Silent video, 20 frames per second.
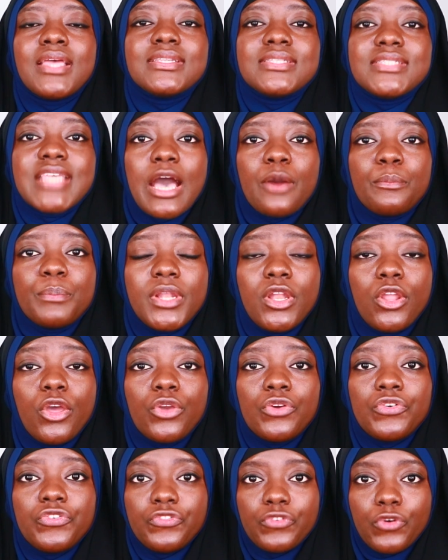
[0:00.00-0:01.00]
down
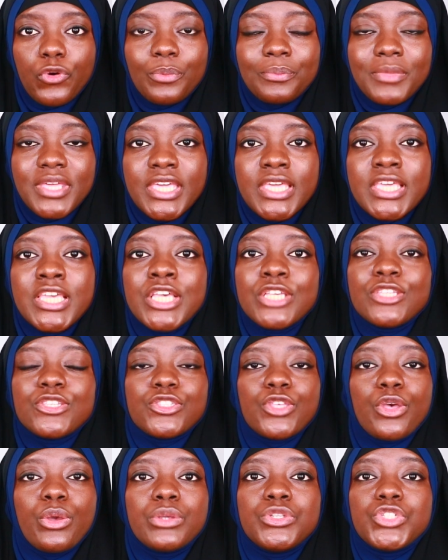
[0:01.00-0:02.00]
below for me.
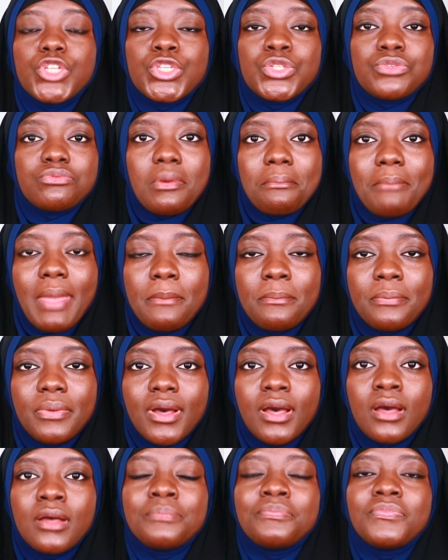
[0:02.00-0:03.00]
So just
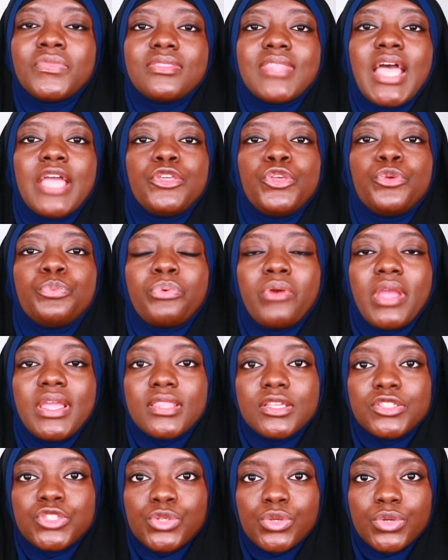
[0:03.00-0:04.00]
remember that you pray
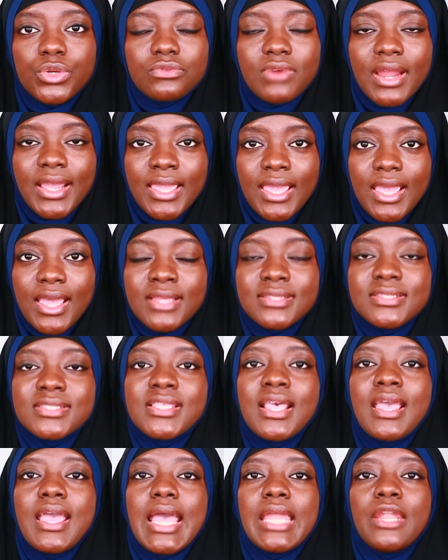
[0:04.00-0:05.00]
the 2 rakats,
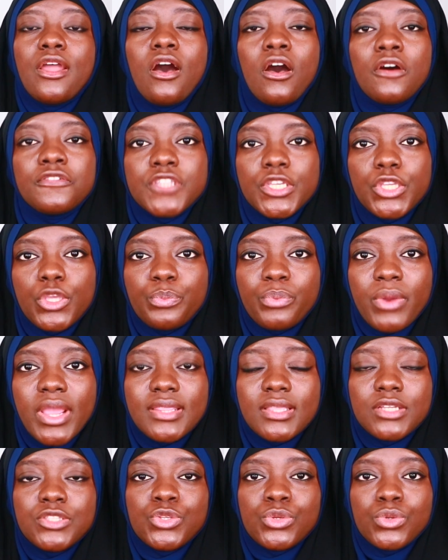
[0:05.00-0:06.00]
and after you
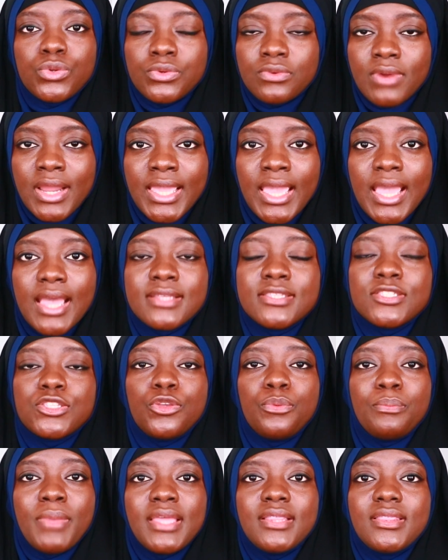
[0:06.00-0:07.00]
pray the 2 rakats,
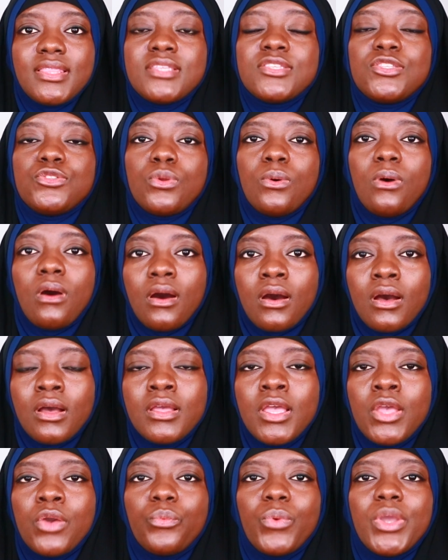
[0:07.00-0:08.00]
you make this
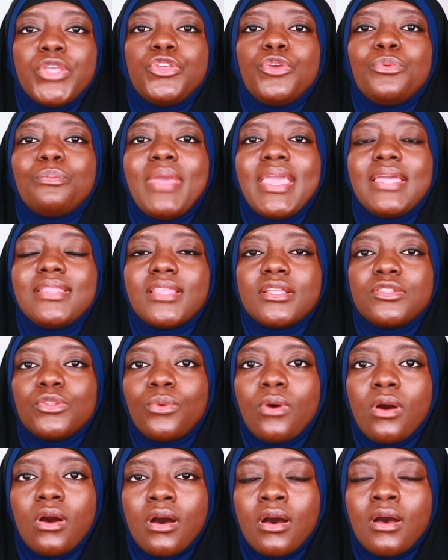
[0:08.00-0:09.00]
dua. When you make the
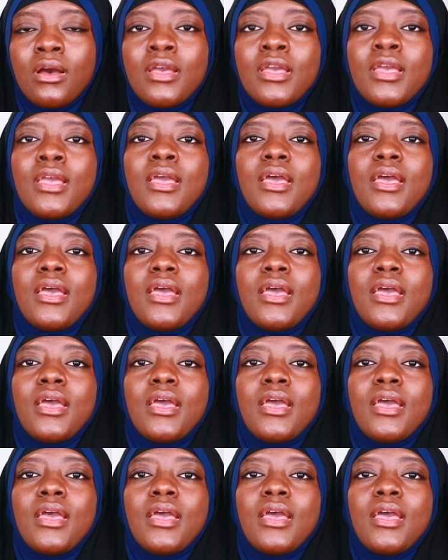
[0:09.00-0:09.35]
dua,